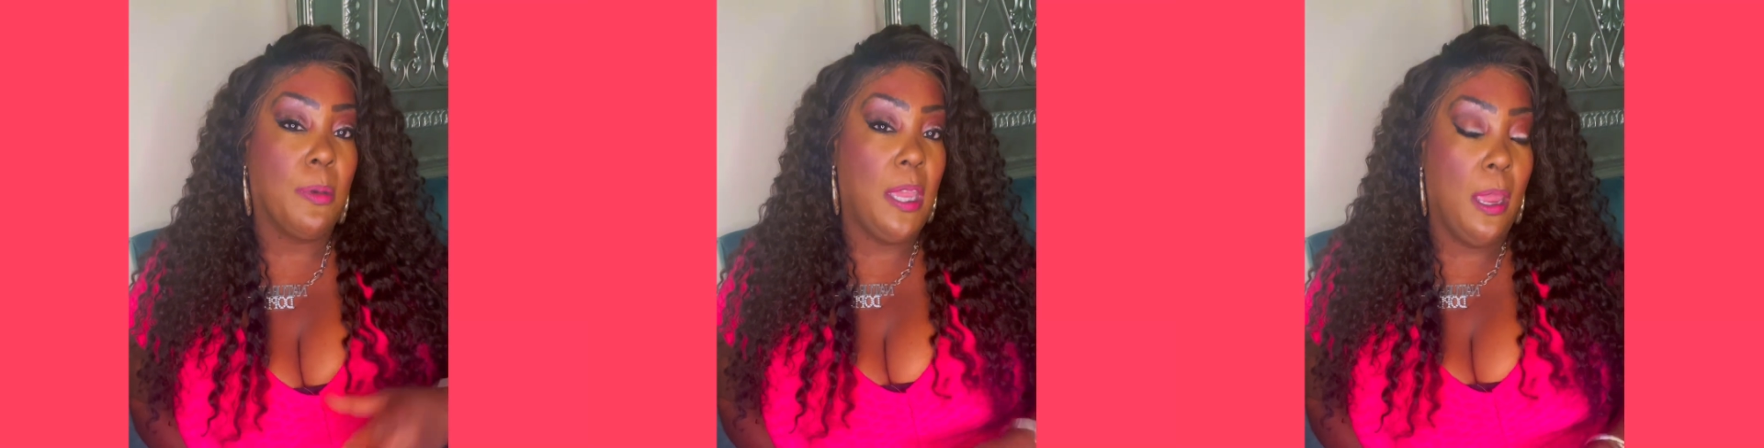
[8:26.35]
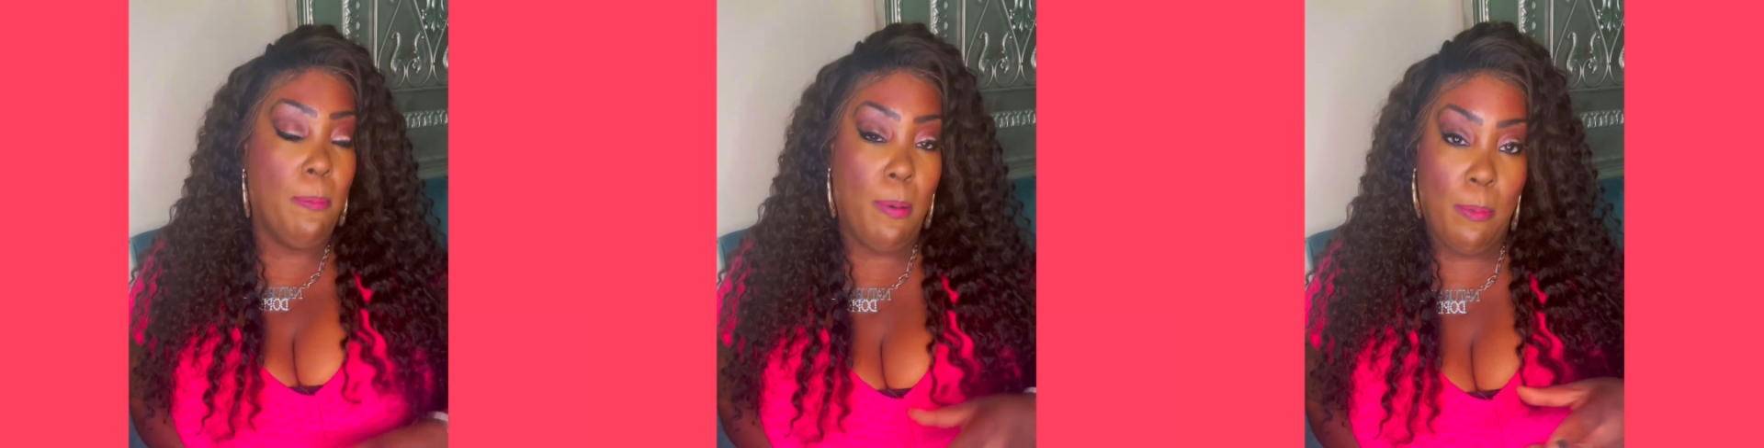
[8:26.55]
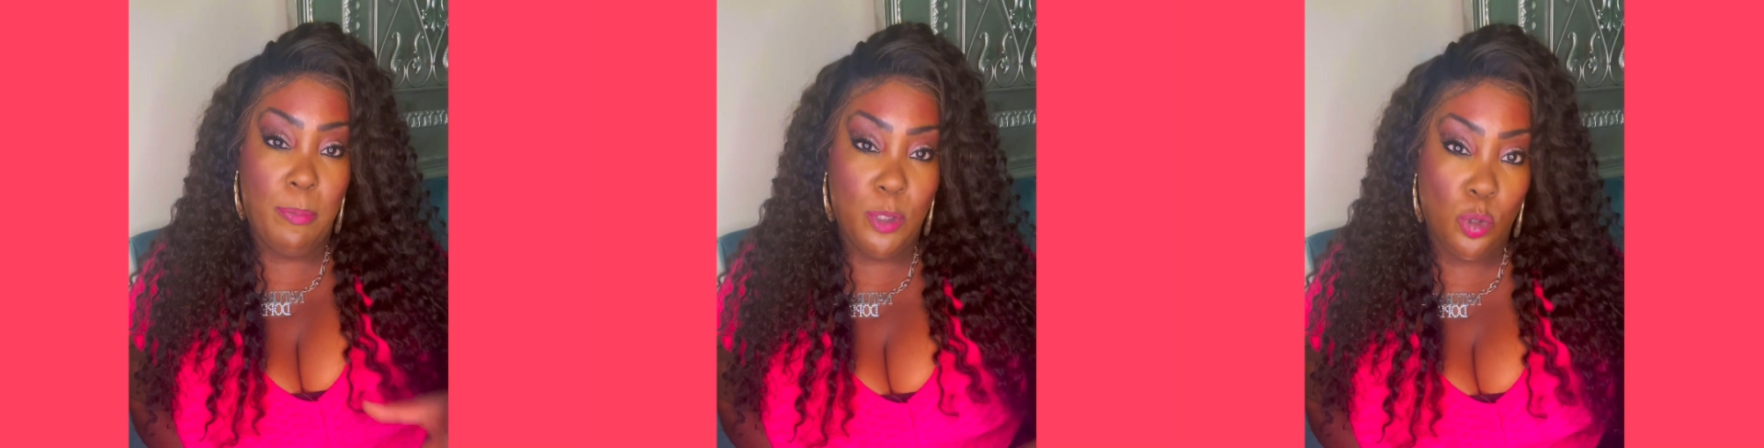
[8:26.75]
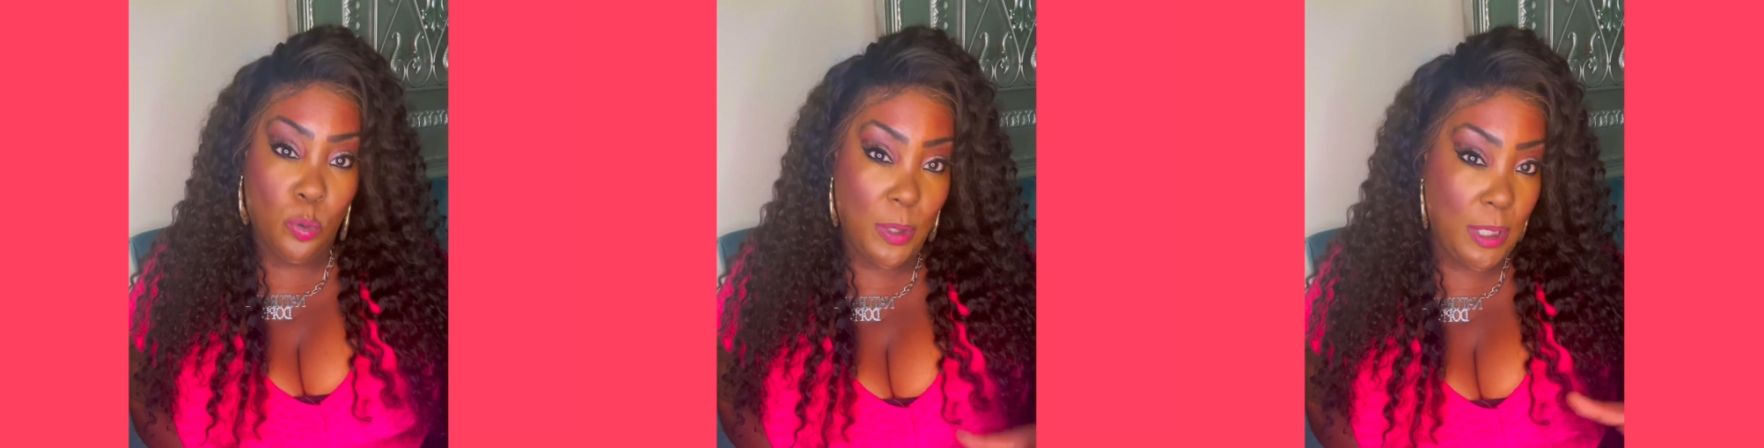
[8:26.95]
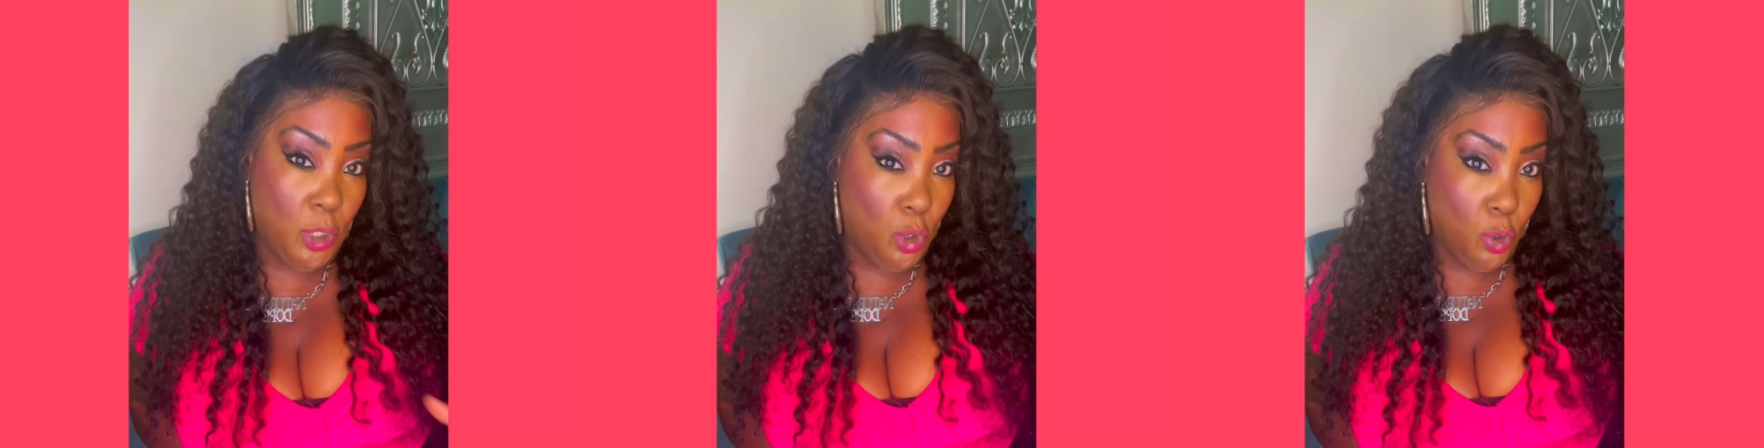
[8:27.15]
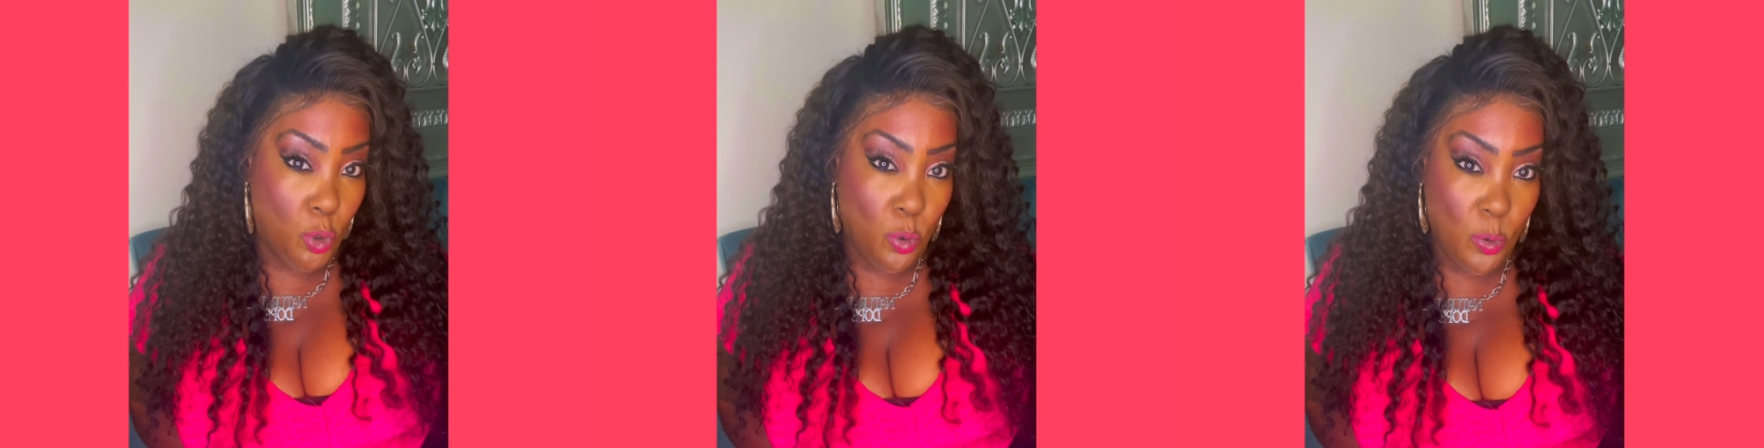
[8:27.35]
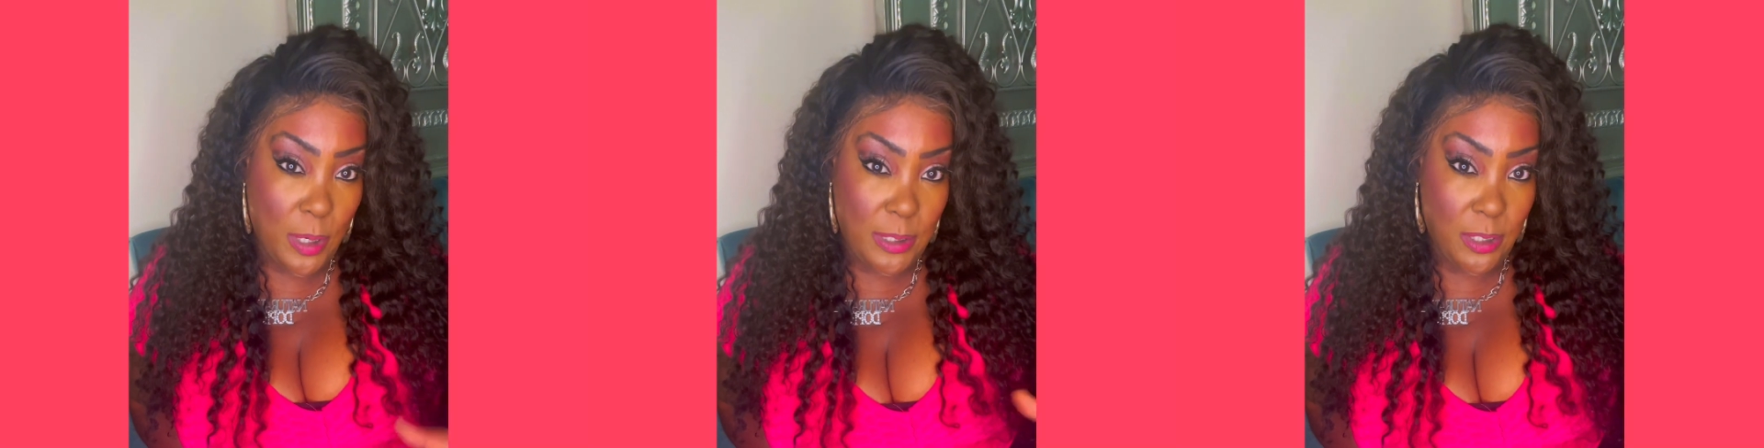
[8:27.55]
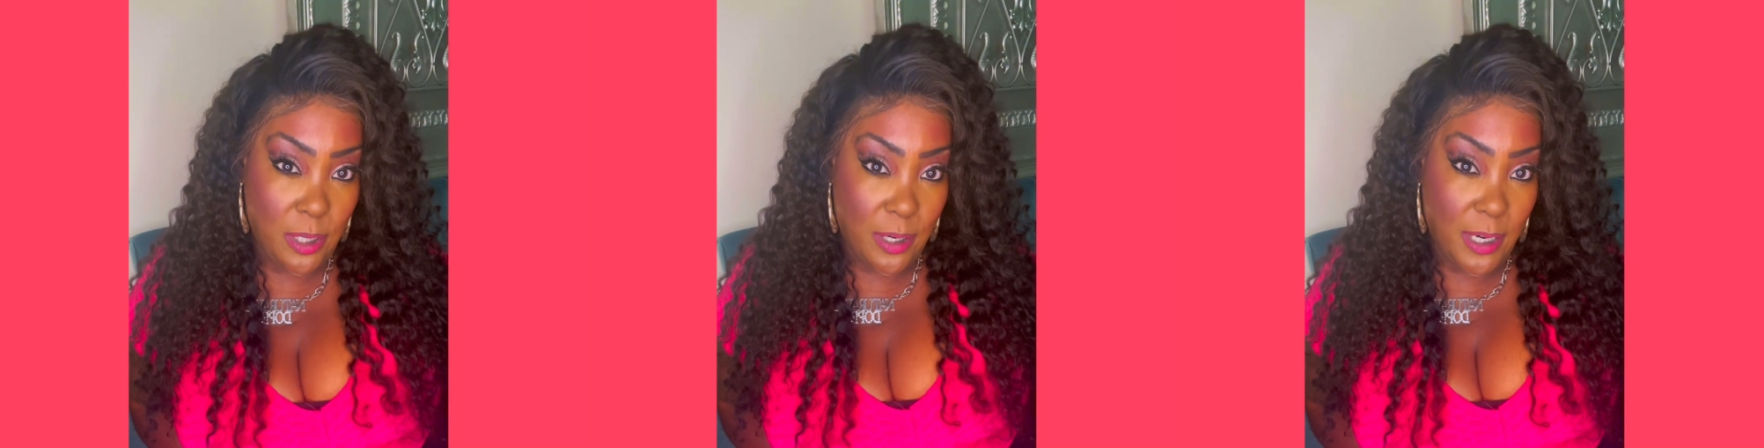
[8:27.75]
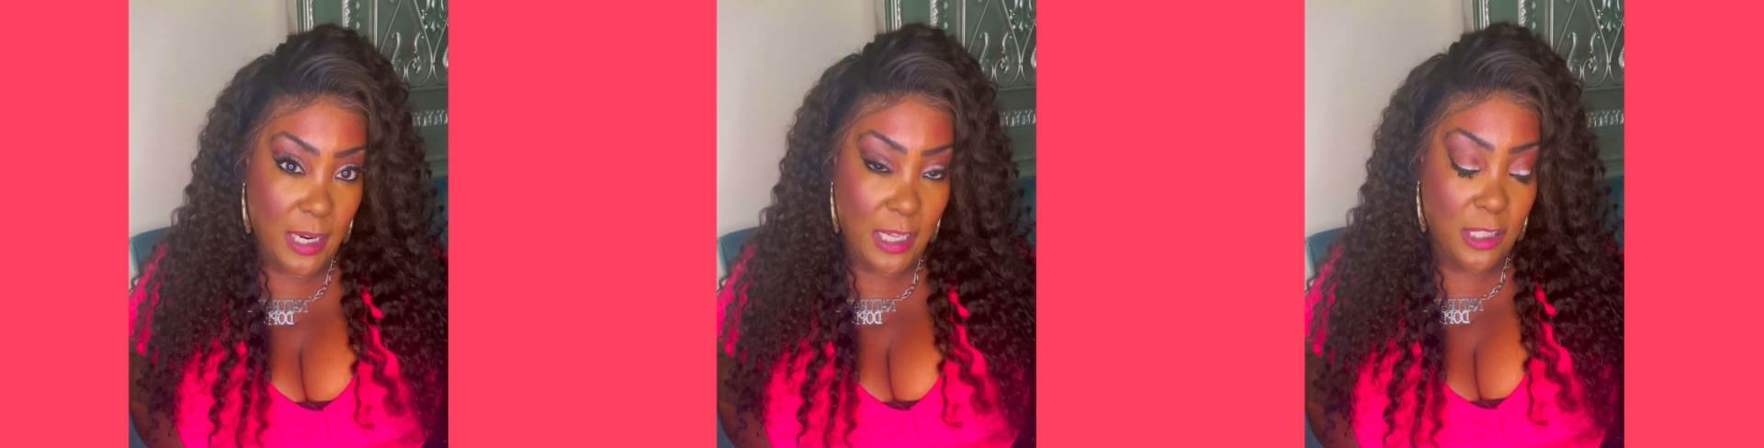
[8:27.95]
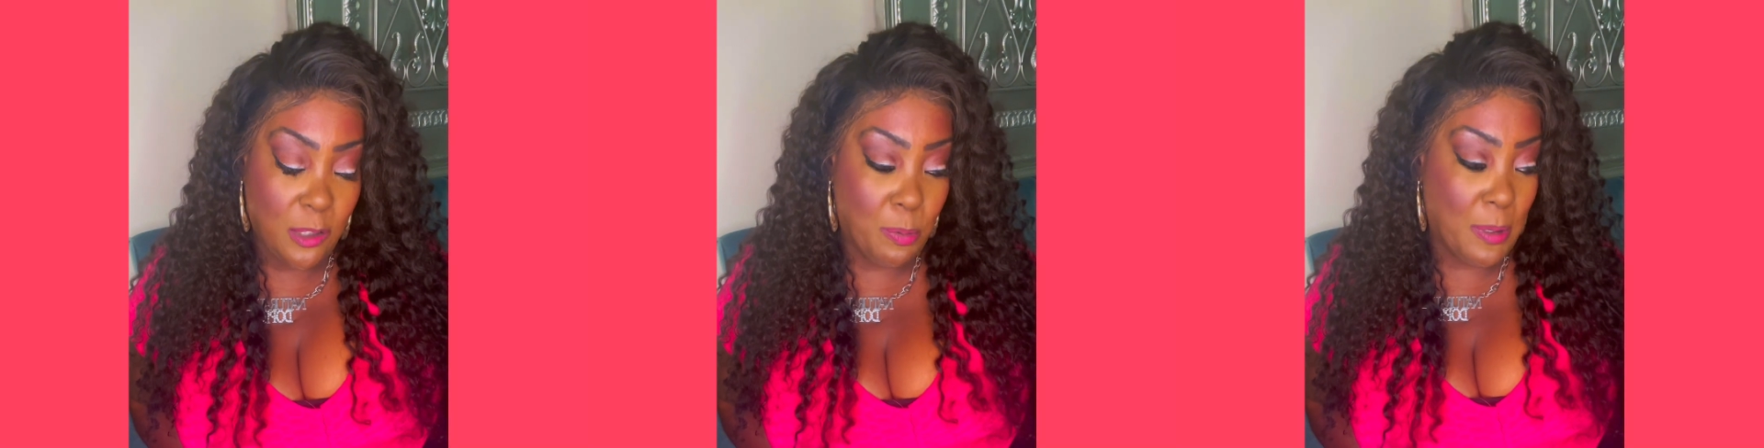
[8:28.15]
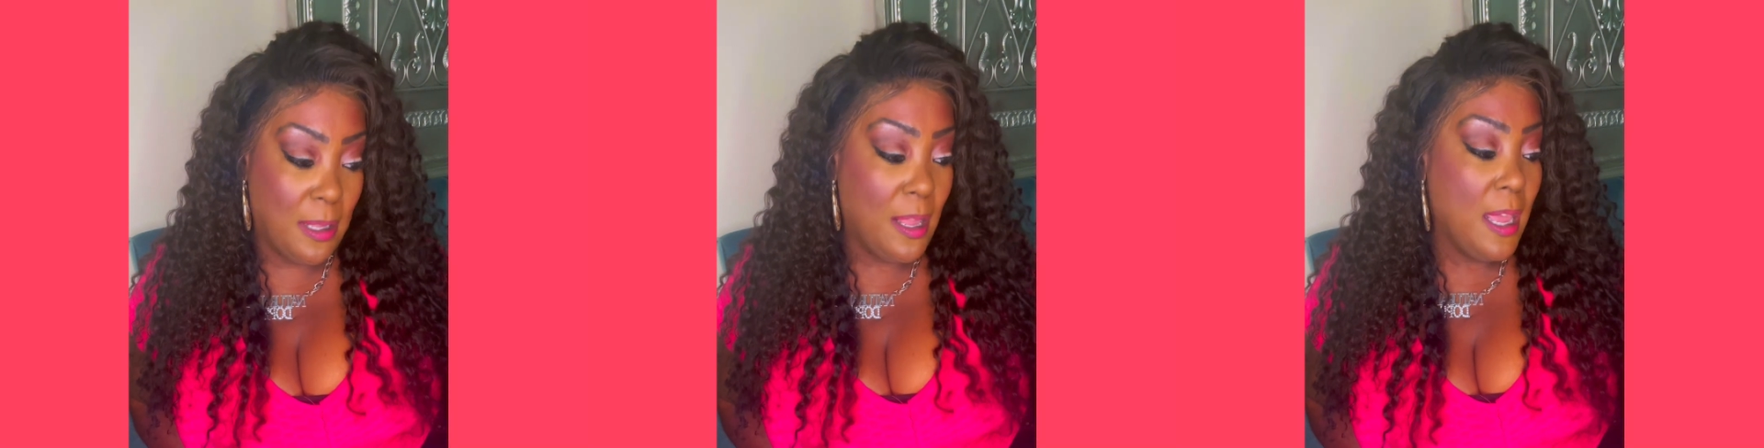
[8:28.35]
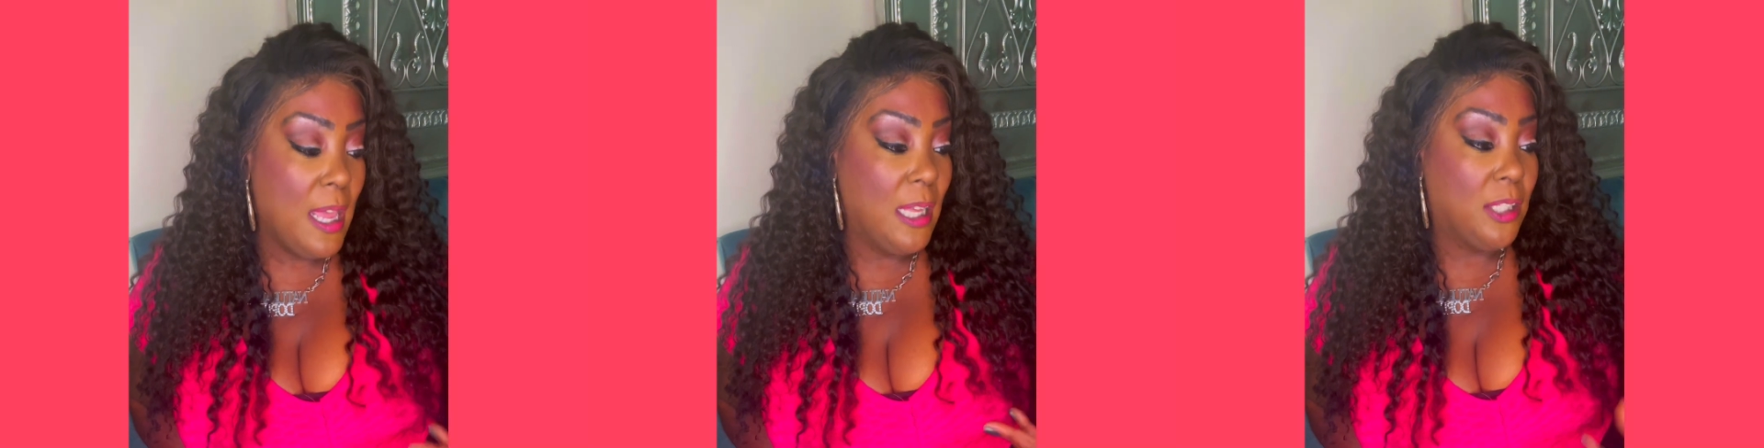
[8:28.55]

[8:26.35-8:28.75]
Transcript: Keep it between you and your husband